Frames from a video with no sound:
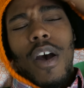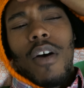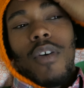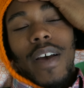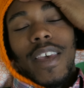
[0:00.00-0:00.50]

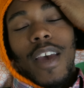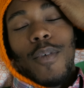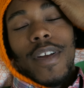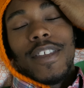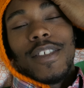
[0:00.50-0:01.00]
Oh, I
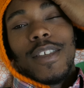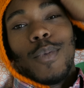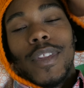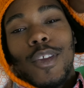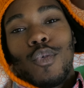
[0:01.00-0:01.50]
can't wait to see
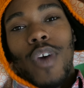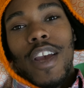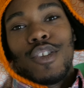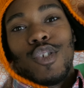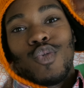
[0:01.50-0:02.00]
what the
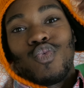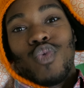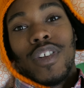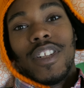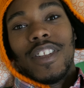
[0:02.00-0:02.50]
range is
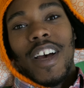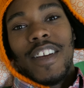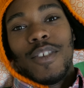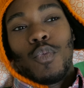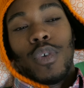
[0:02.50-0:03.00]
really
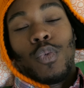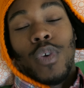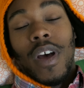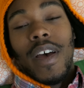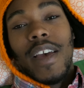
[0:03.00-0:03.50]
like. Would,
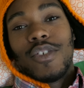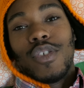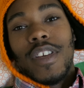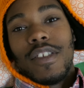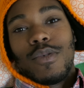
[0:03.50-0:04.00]
would I
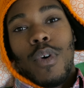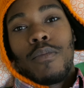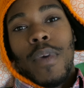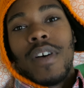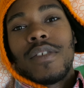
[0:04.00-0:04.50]
actually get 12
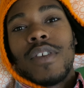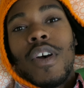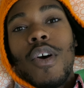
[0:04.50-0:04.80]
miles?